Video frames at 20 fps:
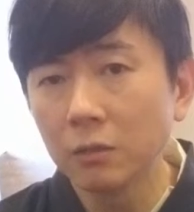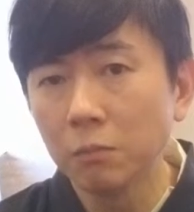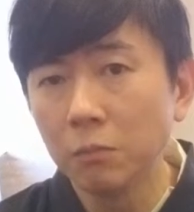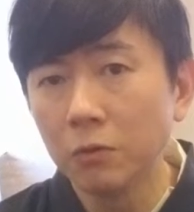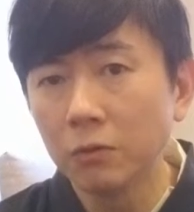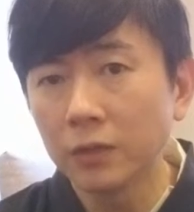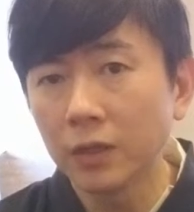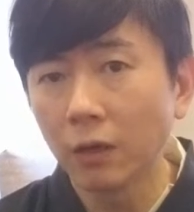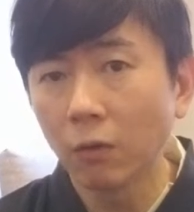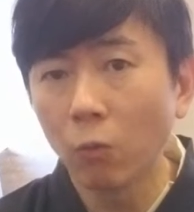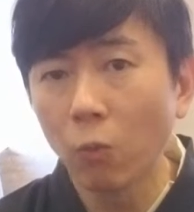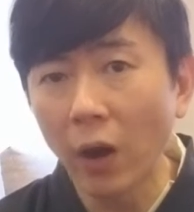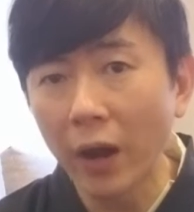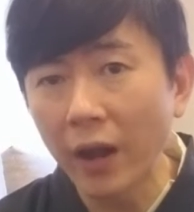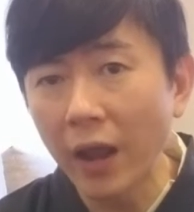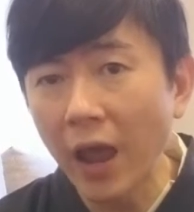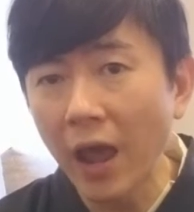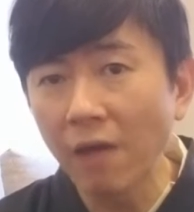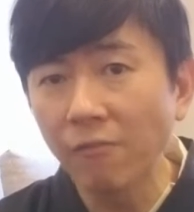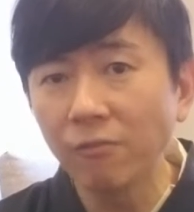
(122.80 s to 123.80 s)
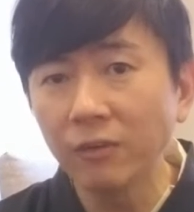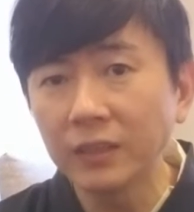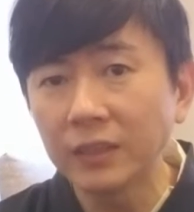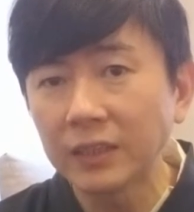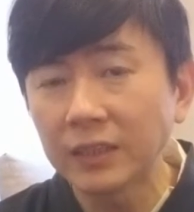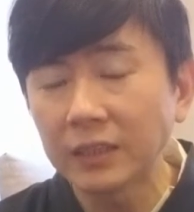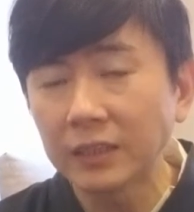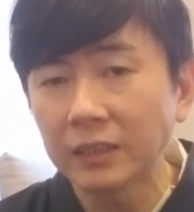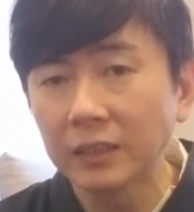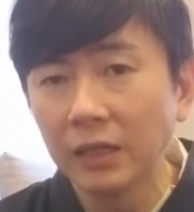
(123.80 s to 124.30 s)
to music, whatever
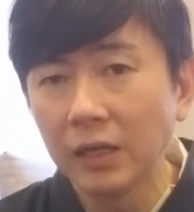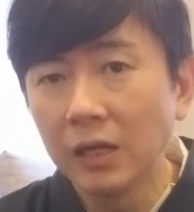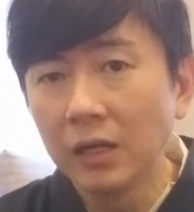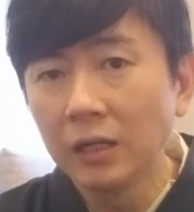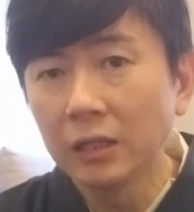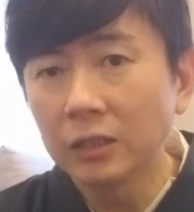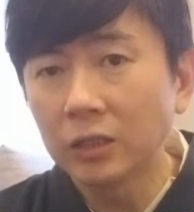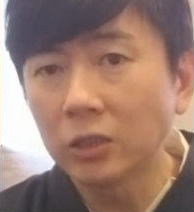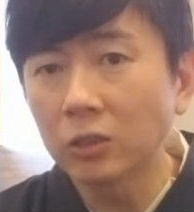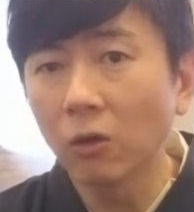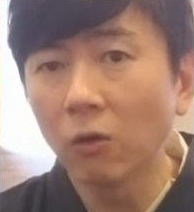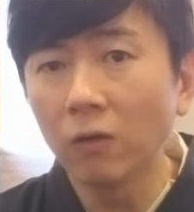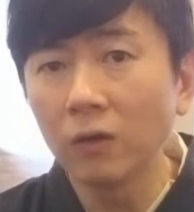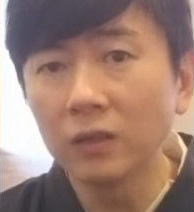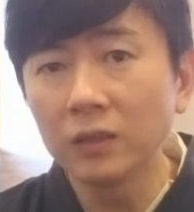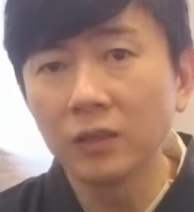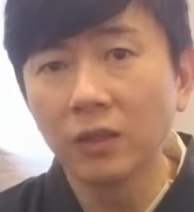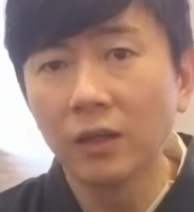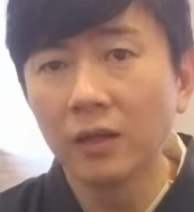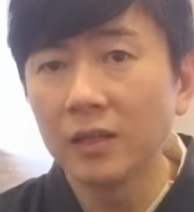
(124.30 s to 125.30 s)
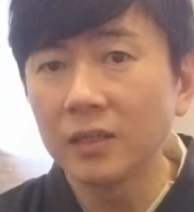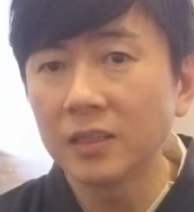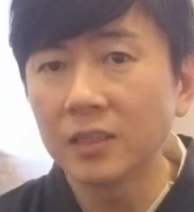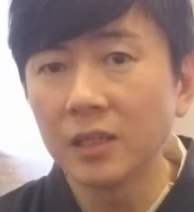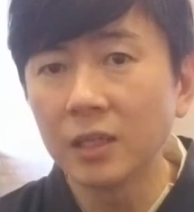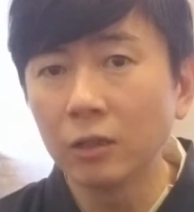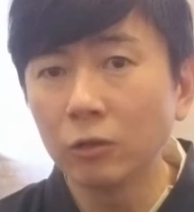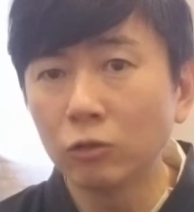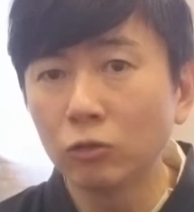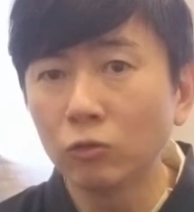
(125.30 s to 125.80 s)
songs you're
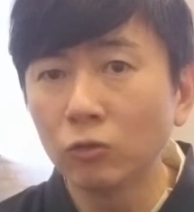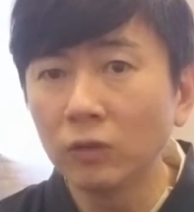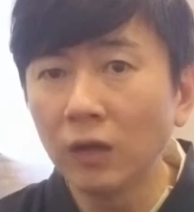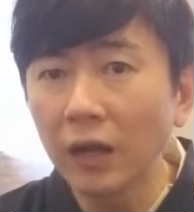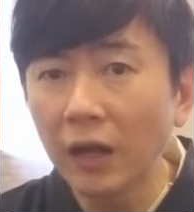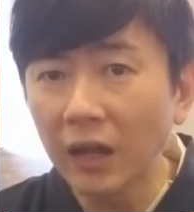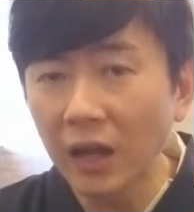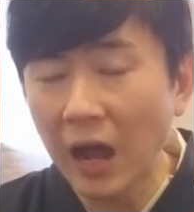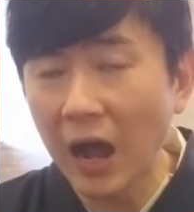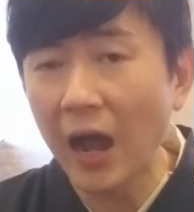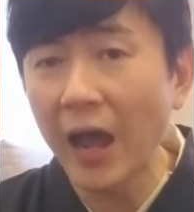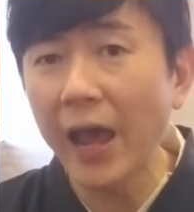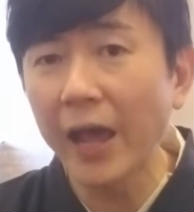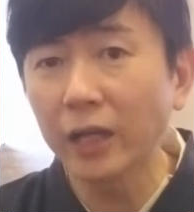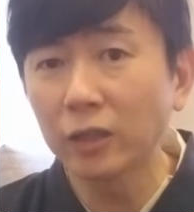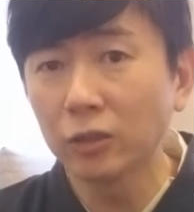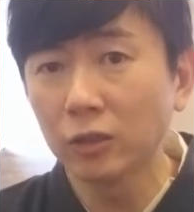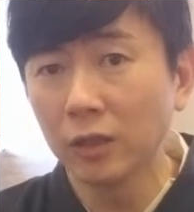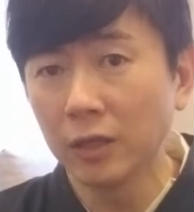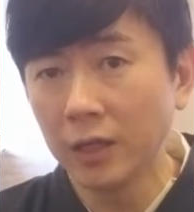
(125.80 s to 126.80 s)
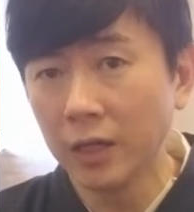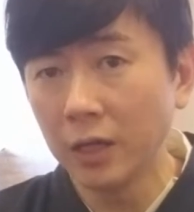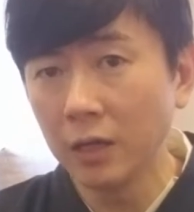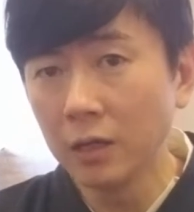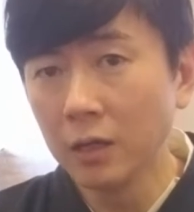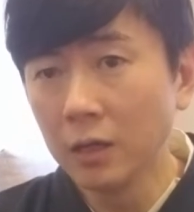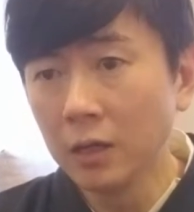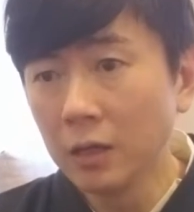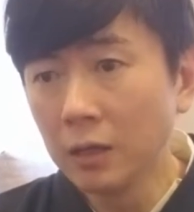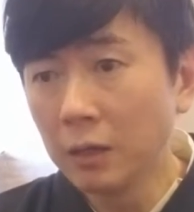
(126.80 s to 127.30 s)
listening to are
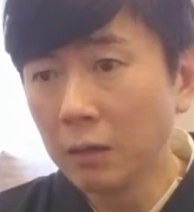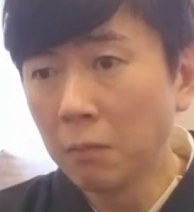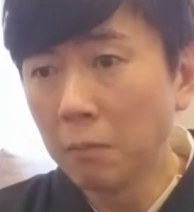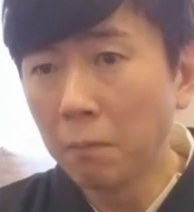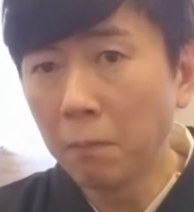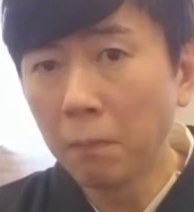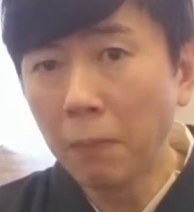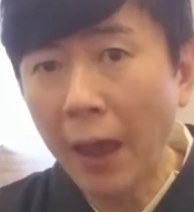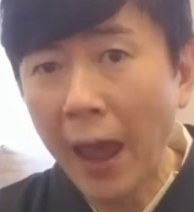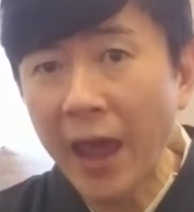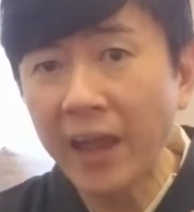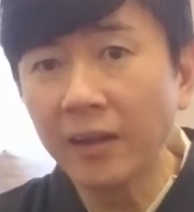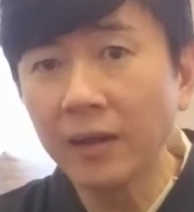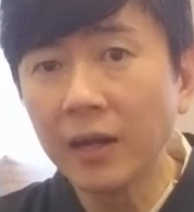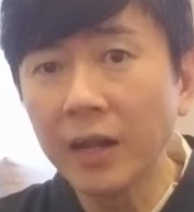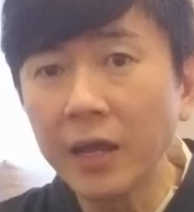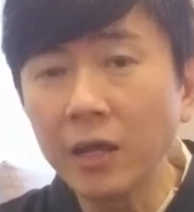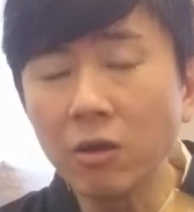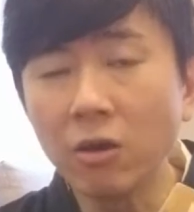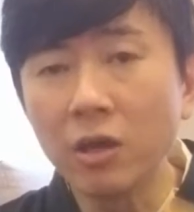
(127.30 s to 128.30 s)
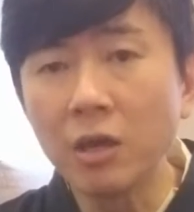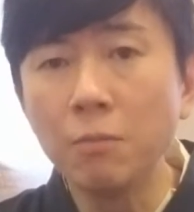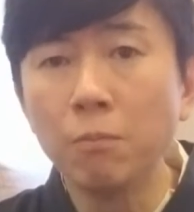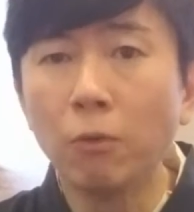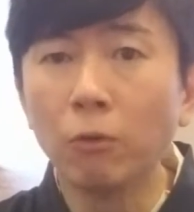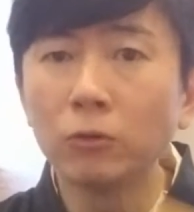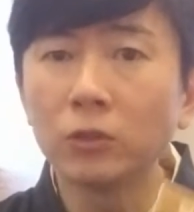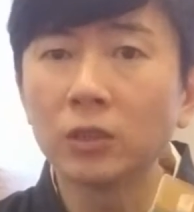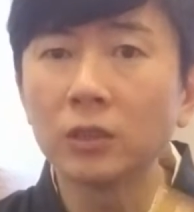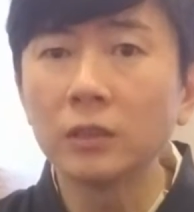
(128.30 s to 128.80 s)
actually handling your
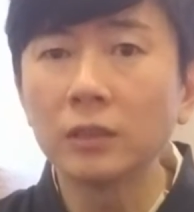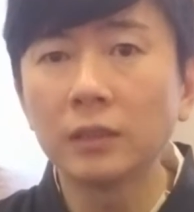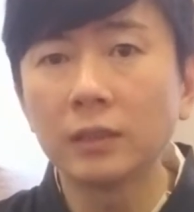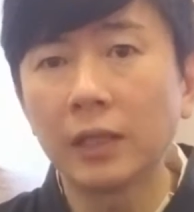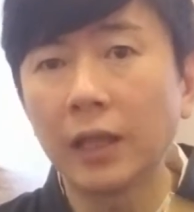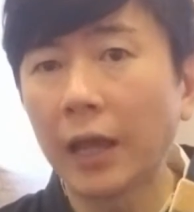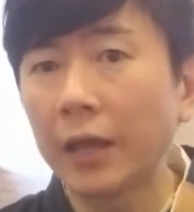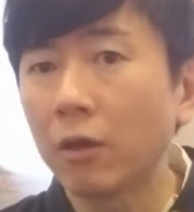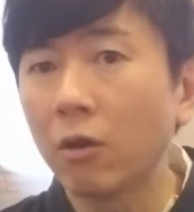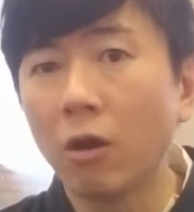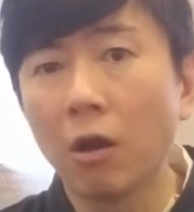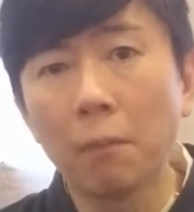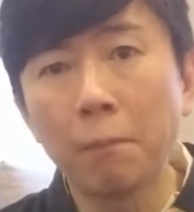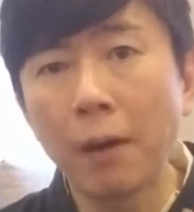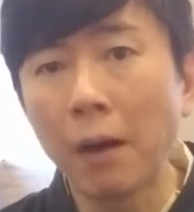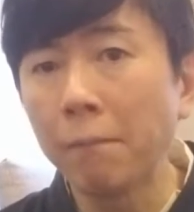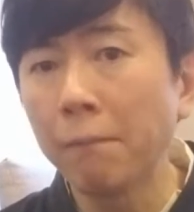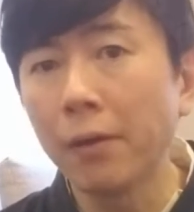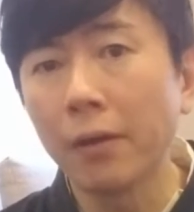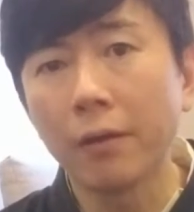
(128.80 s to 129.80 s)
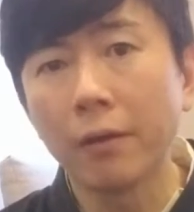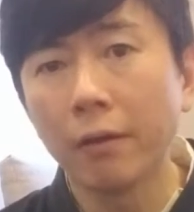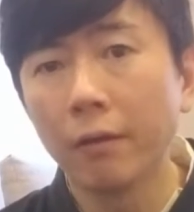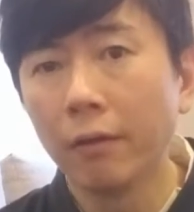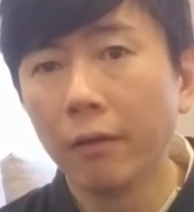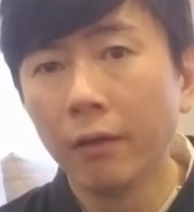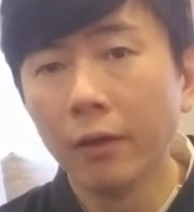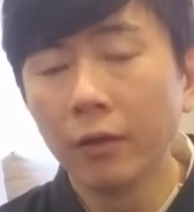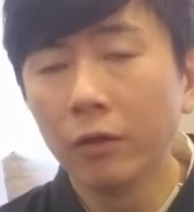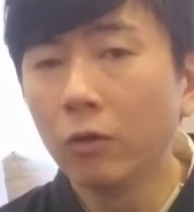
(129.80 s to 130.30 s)
emotions like you're a puppet.
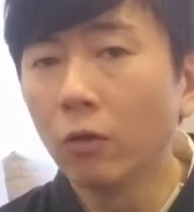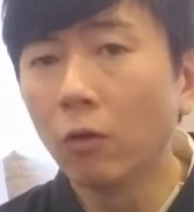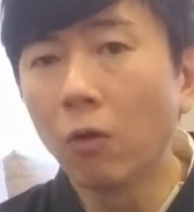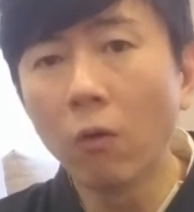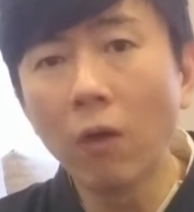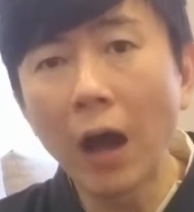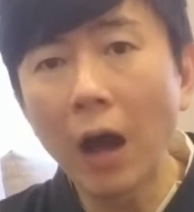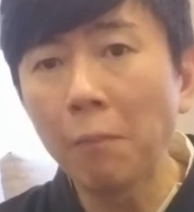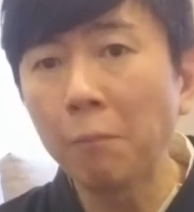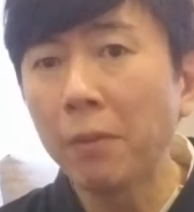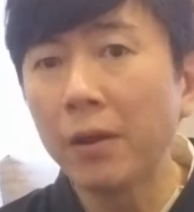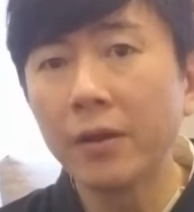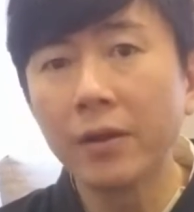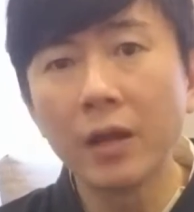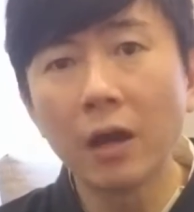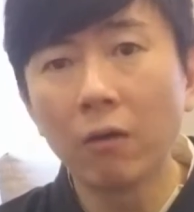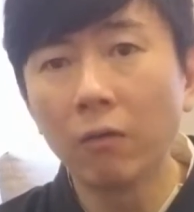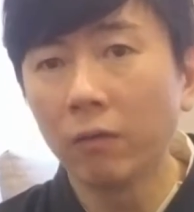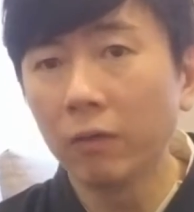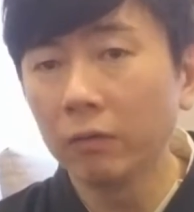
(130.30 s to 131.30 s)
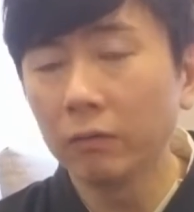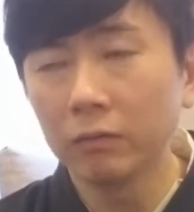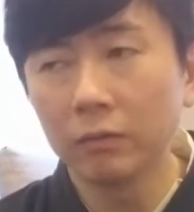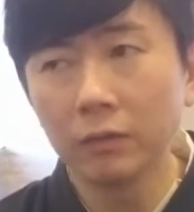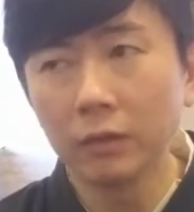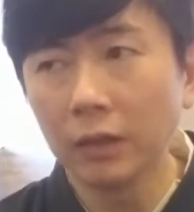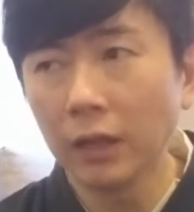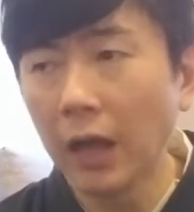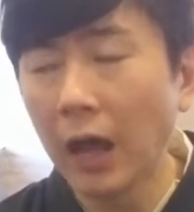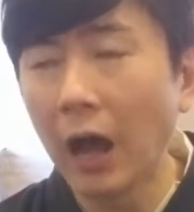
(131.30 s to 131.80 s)
You go up and down
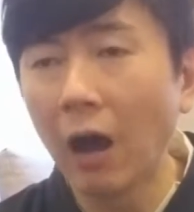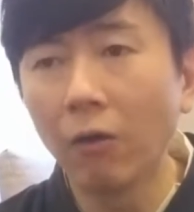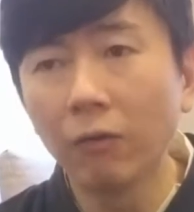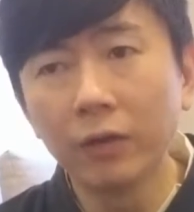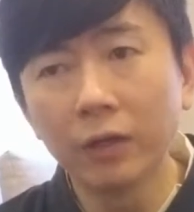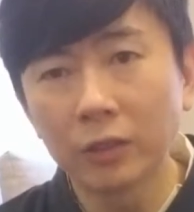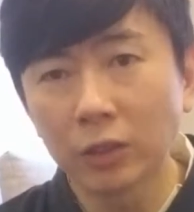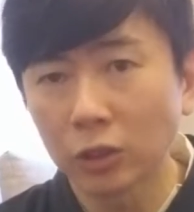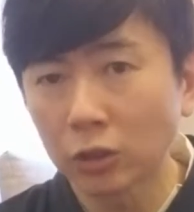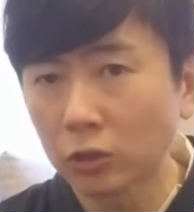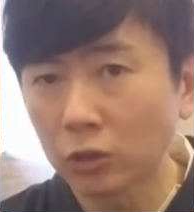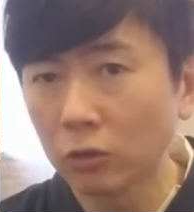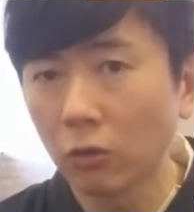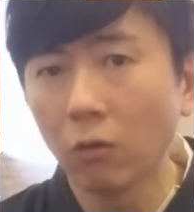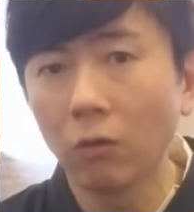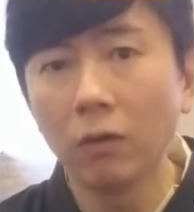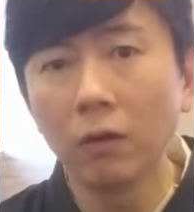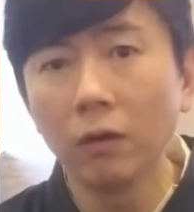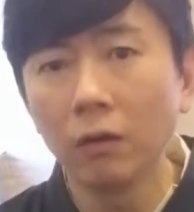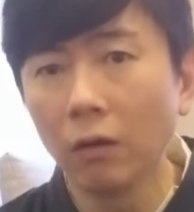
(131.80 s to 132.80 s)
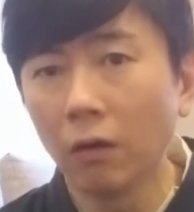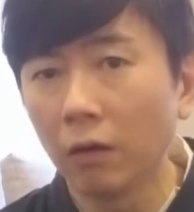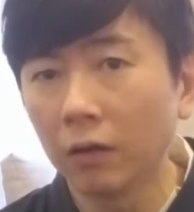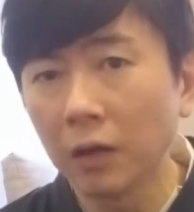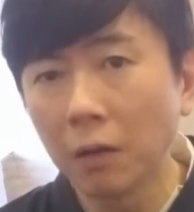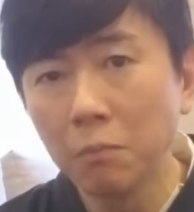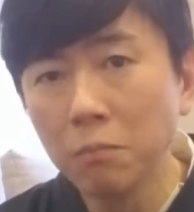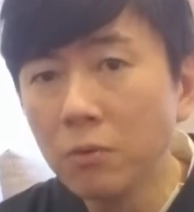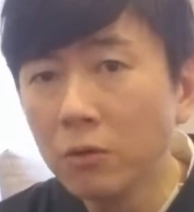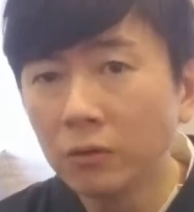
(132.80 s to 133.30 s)
how the song or
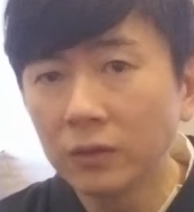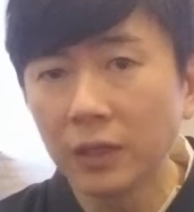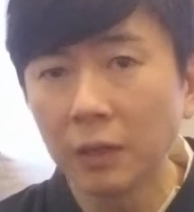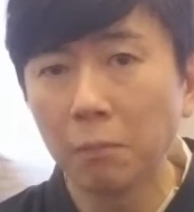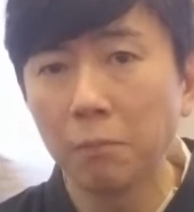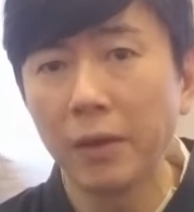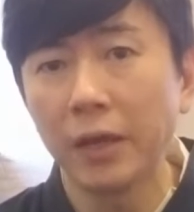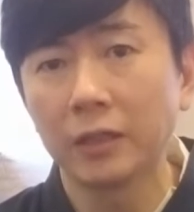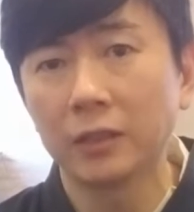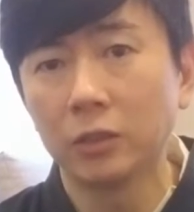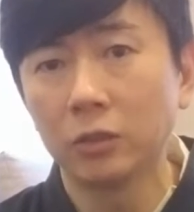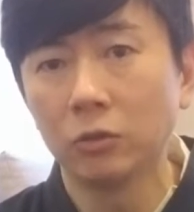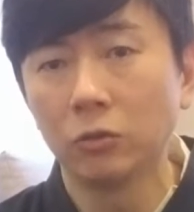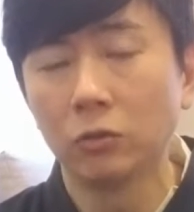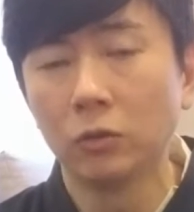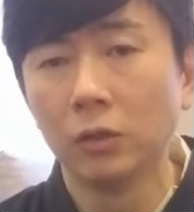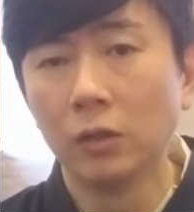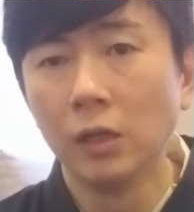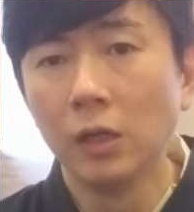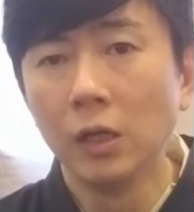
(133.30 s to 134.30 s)
the music makes you.